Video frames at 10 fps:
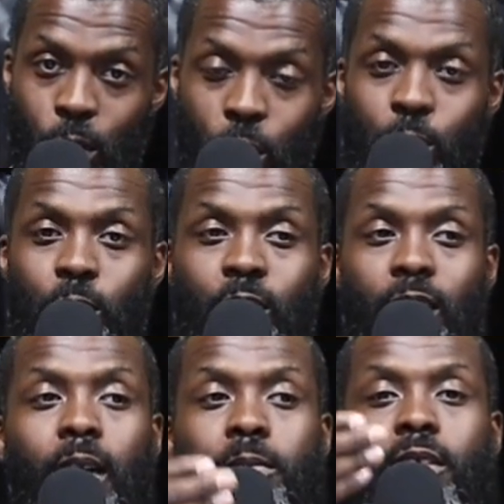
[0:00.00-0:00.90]
You're supposed to
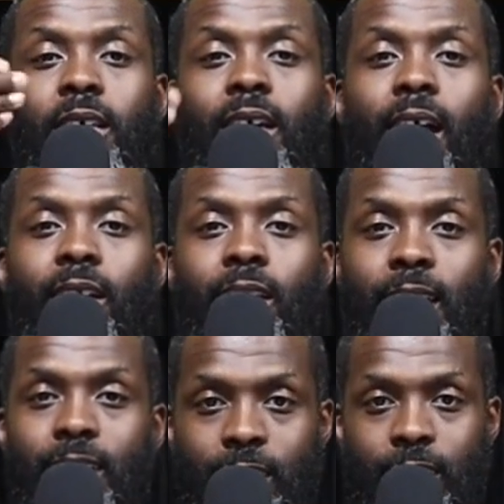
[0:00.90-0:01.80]
come to the
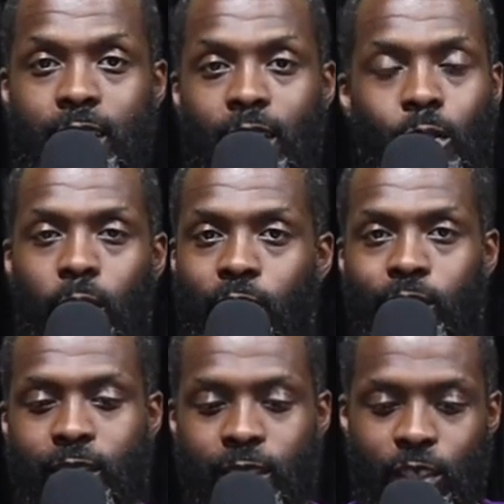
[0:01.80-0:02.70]
congregation. Whatever
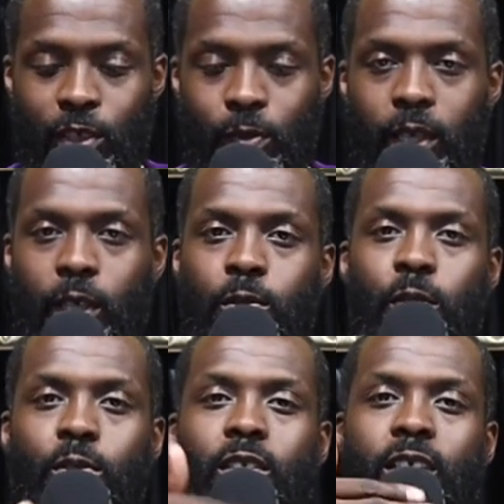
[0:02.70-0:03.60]
city you in, you're supposed
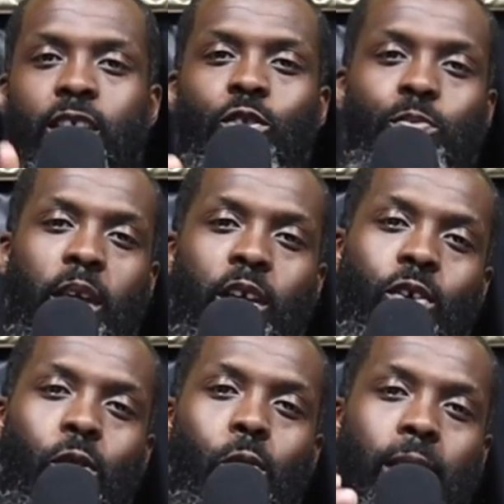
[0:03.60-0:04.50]
to make
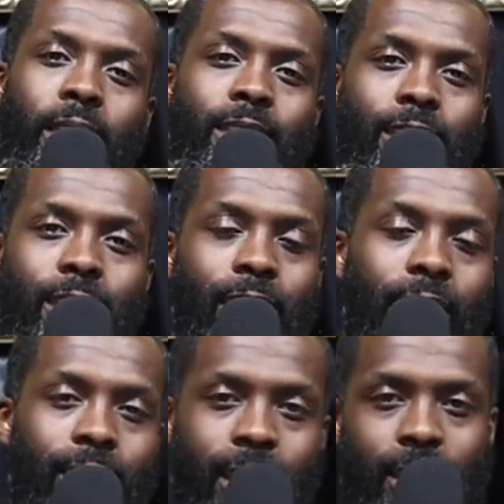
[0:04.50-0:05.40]
your way to the
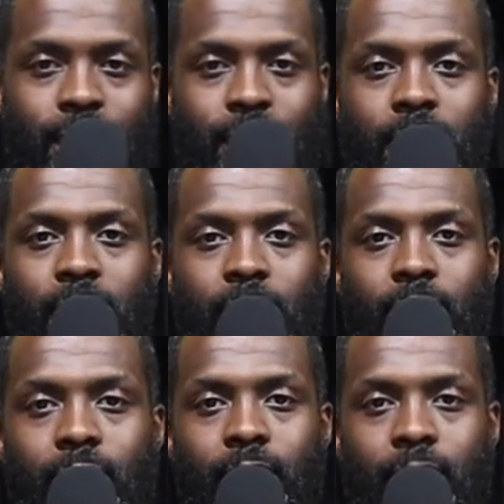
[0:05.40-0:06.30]
congregation.
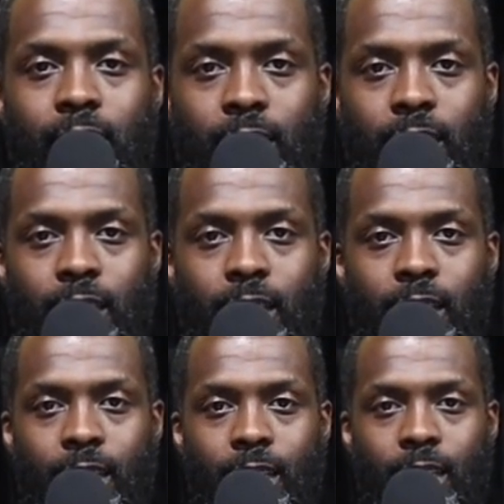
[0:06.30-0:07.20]
You
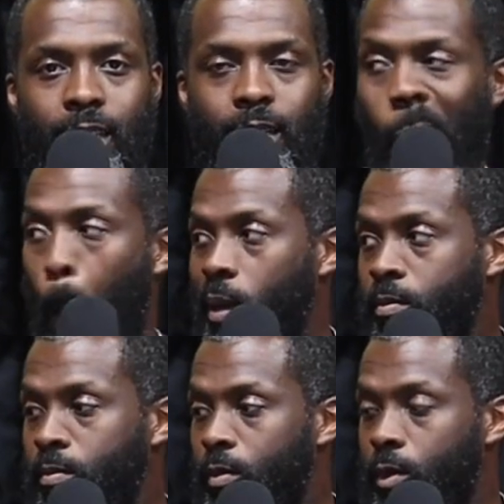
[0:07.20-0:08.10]
mind if I get a scripture
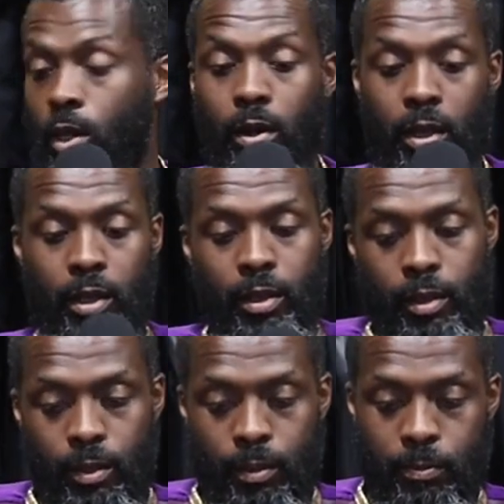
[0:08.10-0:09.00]
off? Go ahead.
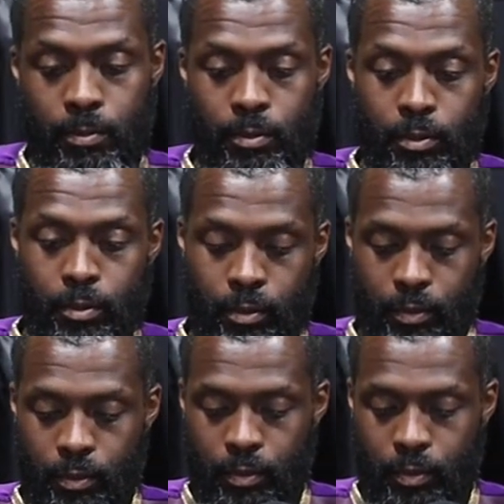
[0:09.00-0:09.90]
Give me Romans
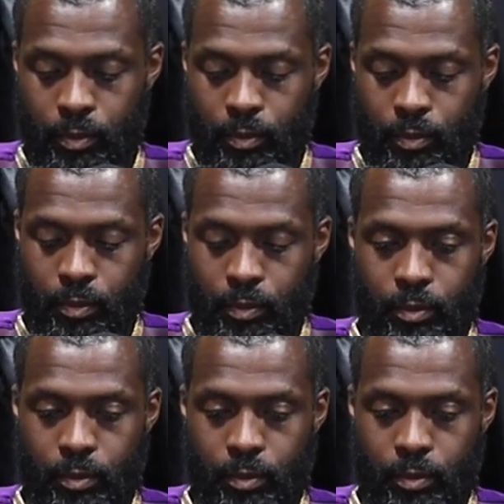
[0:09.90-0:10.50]
8:35.